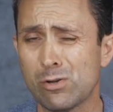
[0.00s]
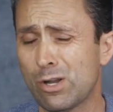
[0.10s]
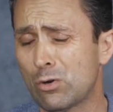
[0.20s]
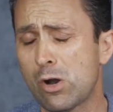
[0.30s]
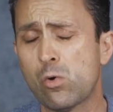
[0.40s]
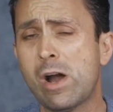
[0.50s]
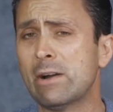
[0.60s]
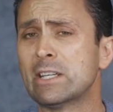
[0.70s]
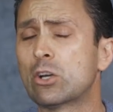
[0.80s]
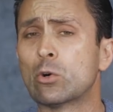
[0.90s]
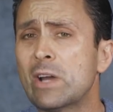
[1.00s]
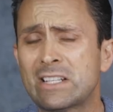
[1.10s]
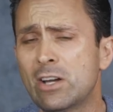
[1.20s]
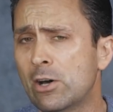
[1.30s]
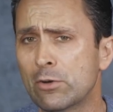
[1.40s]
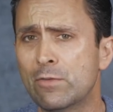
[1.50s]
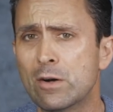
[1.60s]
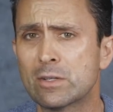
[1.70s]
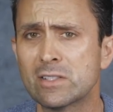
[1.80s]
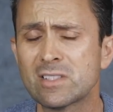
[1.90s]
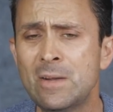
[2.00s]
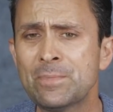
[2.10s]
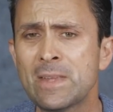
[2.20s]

acquiring correct autofocus.